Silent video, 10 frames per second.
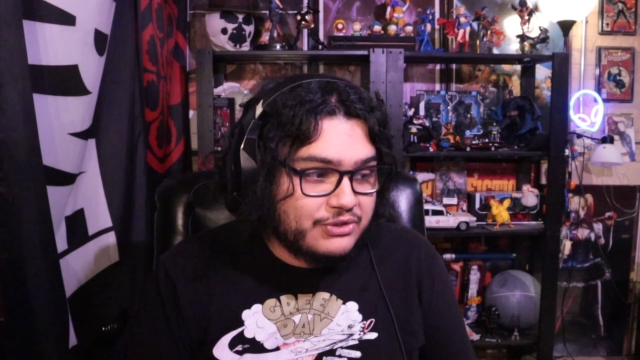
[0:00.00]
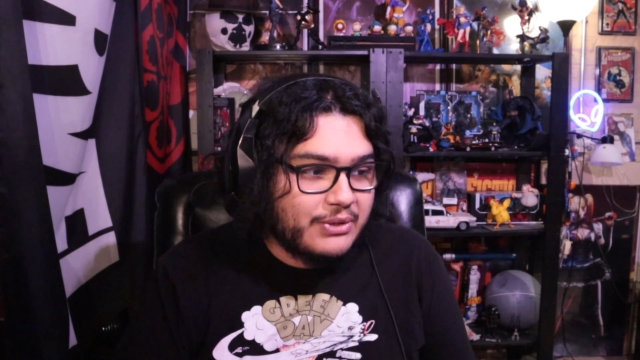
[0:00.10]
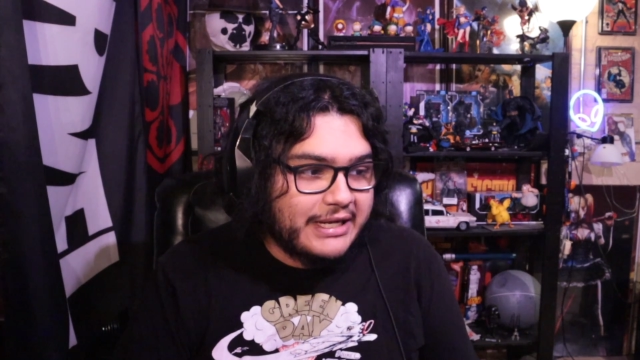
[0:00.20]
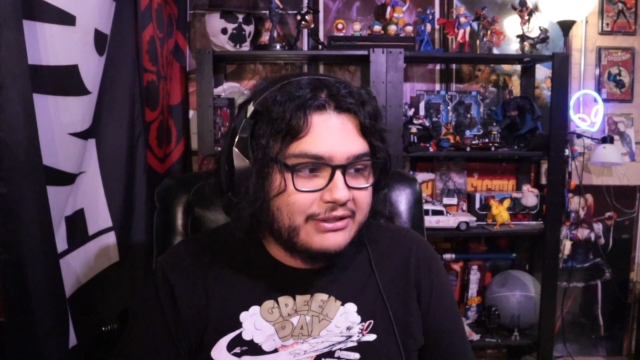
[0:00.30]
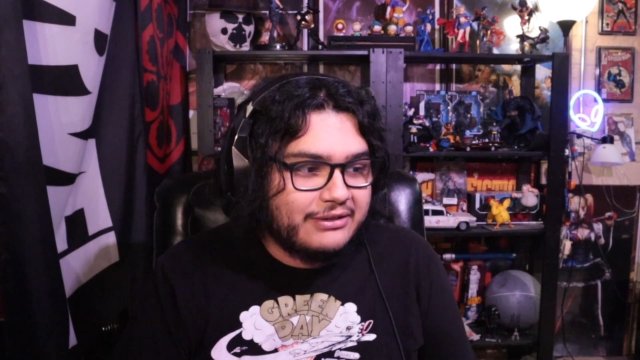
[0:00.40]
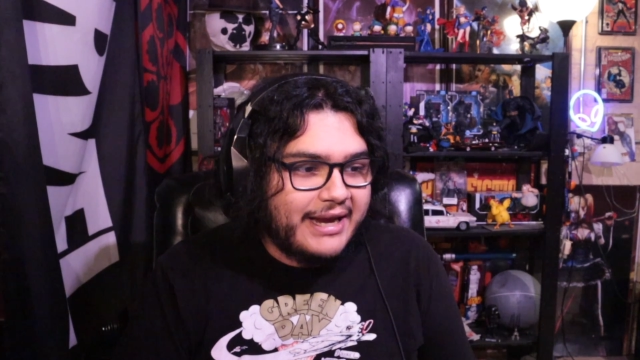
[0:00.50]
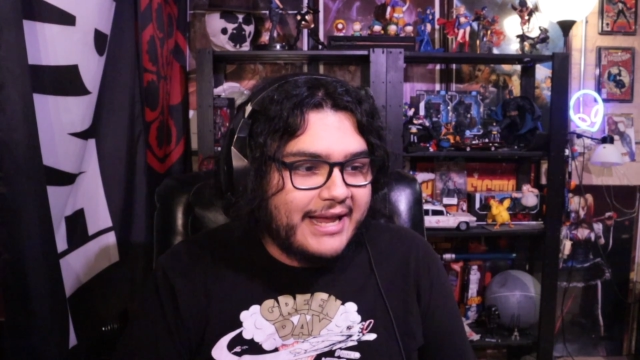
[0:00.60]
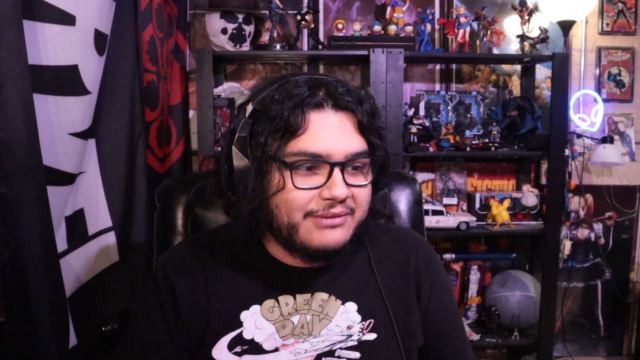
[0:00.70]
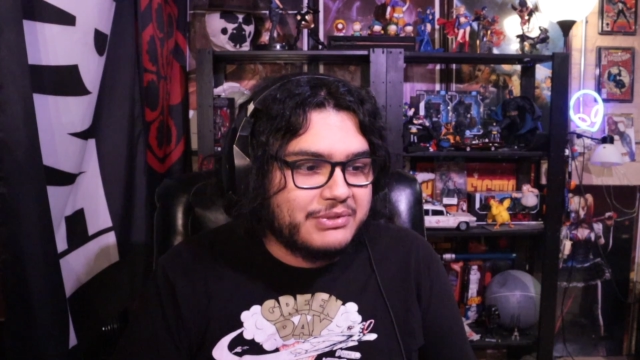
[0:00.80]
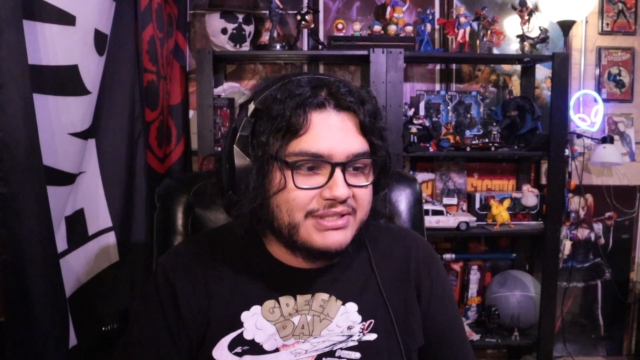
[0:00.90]
trailer
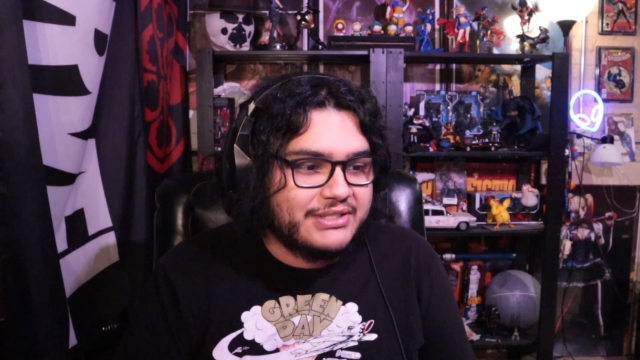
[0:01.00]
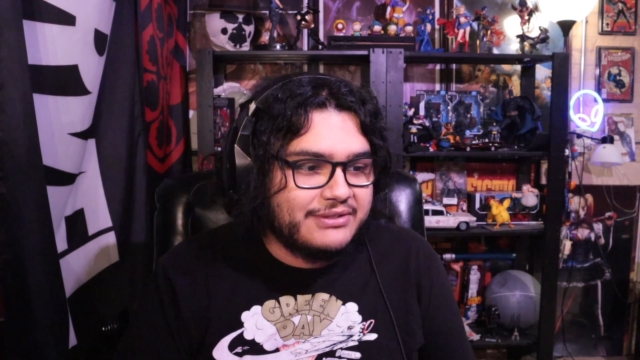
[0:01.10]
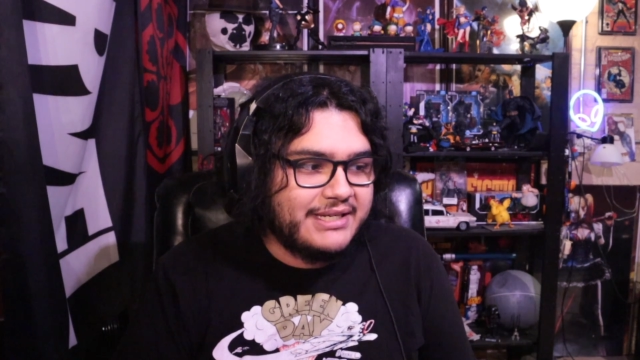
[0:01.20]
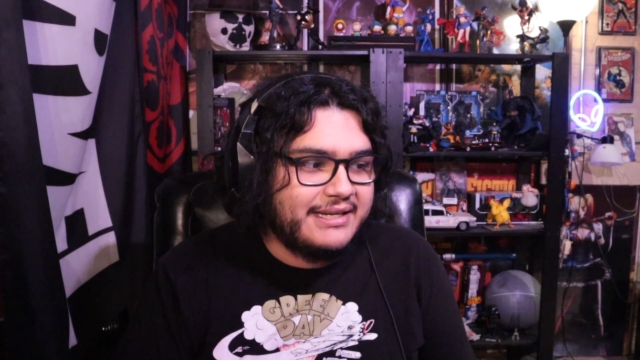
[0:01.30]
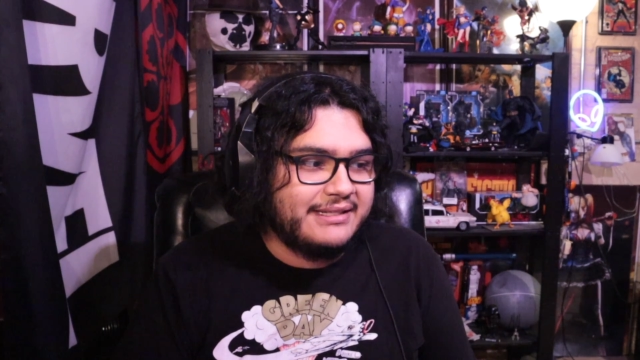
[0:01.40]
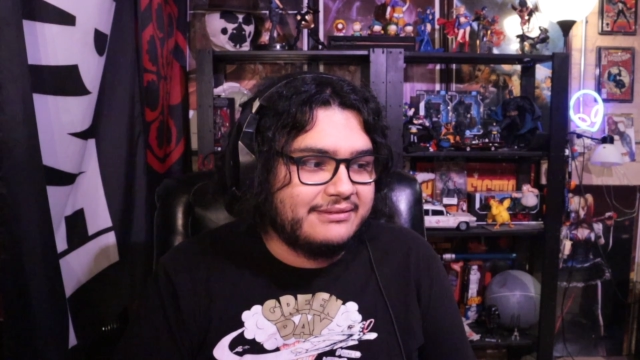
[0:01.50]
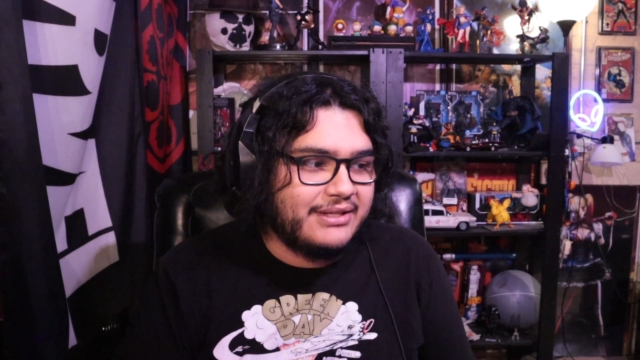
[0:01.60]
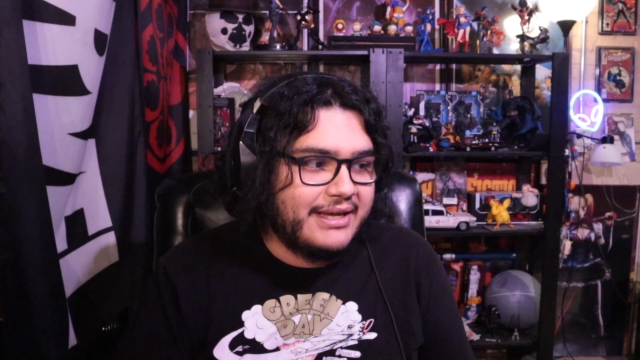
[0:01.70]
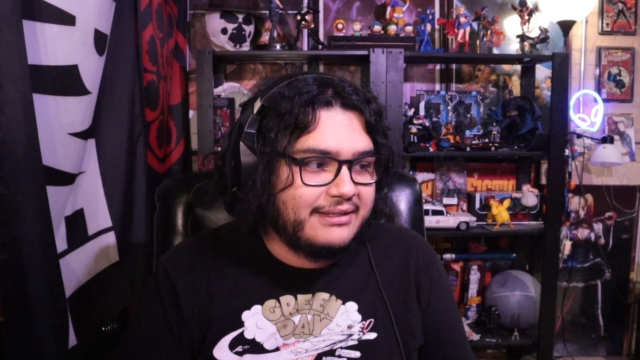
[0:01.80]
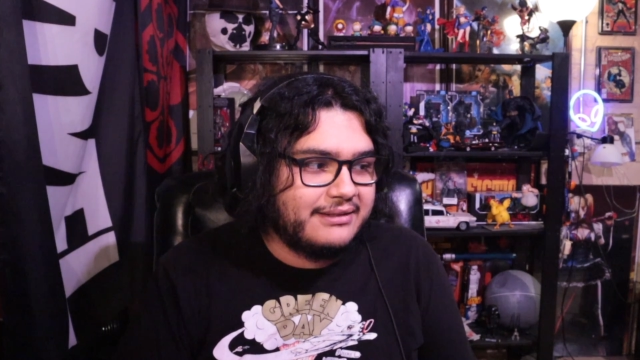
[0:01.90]
and we're still getting
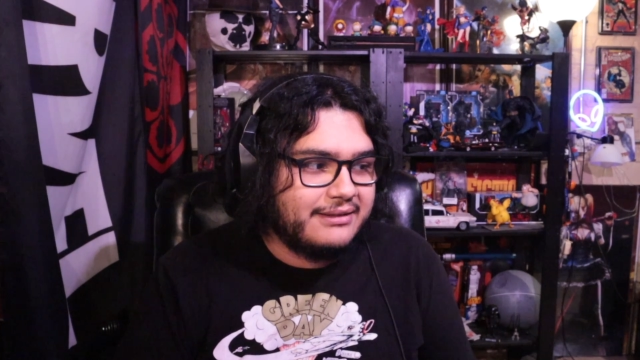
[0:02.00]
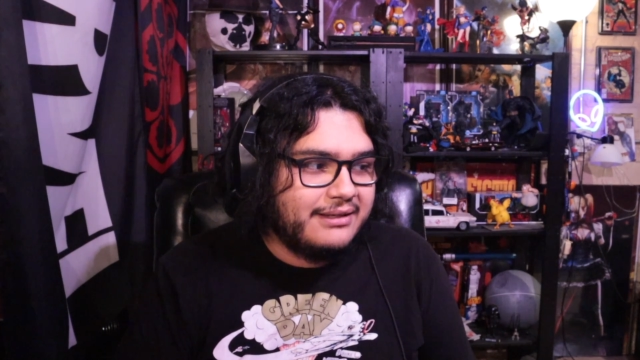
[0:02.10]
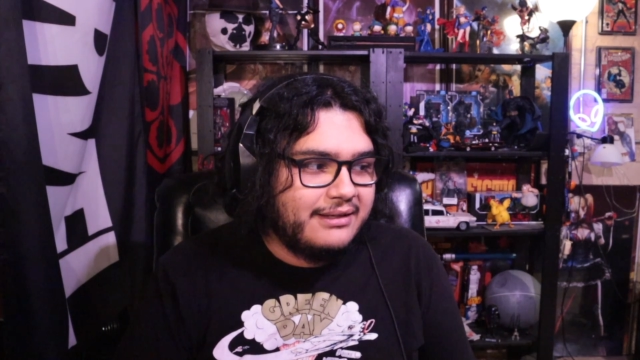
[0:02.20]
like